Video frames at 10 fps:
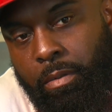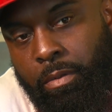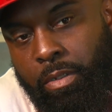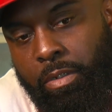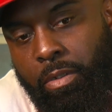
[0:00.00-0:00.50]

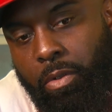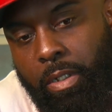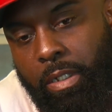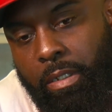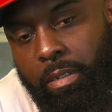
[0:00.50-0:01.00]
Just
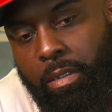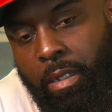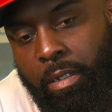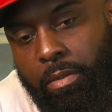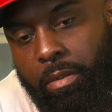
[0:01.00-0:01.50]
knowing that these
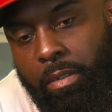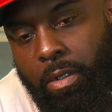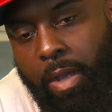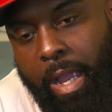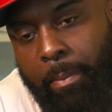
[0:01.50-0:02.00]
things are
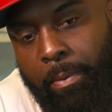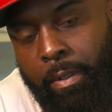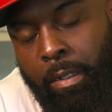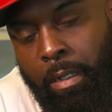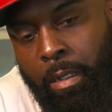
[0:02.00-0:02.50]
still happening.